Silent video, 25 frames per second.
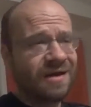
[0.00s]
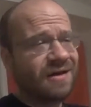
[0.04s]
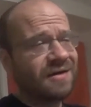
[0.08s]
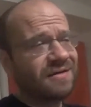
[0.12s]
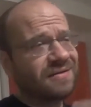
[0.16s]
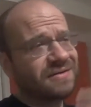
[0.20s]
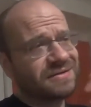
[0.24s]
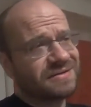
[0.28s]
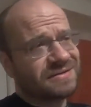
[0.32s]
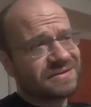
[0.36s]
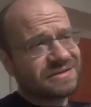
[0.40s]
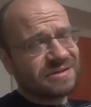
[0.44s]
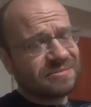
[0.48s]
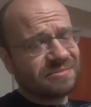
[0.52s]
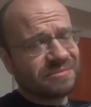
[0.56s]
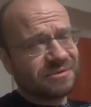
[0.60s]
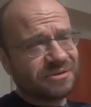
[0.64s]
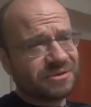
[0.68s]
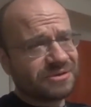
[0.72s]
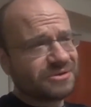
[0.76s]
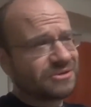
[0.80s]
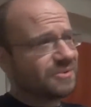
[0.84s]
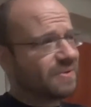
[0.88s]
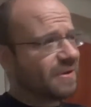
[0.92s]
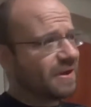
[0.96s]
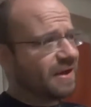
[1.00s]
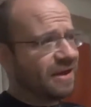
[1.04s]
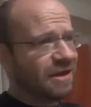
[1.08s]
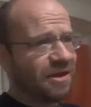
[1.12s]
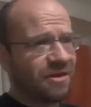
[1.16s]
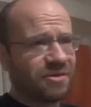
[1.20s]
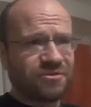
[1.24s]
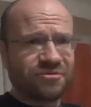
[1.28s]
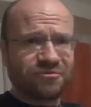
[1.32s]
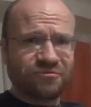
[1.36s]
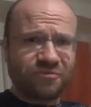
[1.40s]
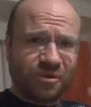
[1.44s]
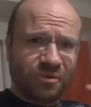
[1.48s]
which is similar to any
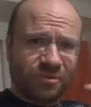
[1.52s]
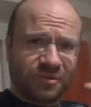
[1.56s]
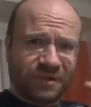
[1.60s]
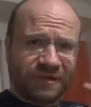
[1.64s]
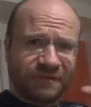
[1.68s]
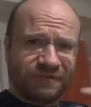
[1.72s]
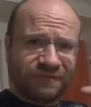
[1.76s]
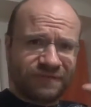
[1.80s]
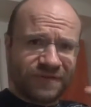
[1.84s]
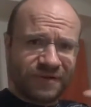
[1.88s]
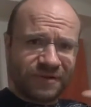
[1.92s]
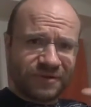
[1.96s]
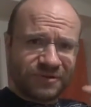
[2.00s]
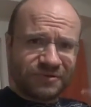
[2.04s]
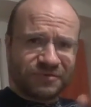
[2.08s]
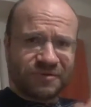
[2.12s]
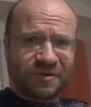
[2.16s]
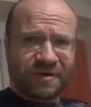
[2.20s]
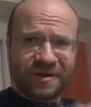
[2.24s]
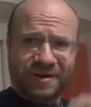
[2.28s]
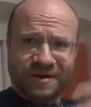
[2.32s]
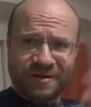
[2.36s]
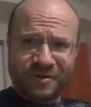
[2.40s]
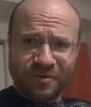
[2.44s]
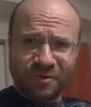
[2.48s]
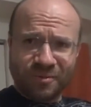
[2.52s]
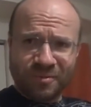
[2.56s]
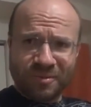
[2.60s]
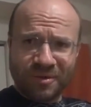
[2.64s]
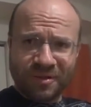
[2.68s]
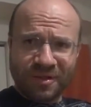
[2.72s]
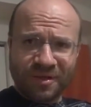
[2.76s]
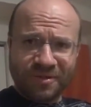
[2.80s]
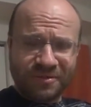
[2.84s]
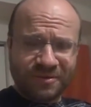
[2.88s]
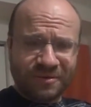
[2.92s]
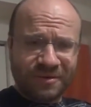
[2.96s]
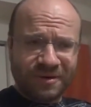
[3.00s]
other rolling filter on a normal
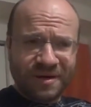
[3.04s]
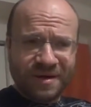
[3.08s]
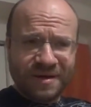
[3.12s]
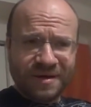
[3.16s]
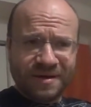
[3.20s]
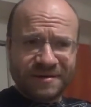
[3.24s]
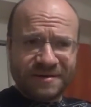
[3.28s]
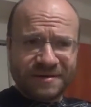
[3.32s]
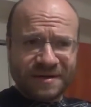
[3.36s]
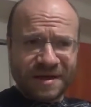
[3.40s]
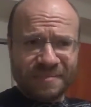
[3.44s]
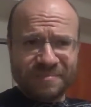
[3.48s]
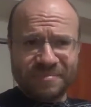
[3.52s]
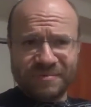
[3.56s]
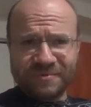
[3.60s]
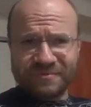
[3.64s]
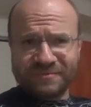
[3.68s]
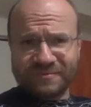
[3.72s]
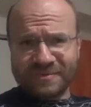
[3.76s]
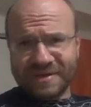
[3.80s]
other type of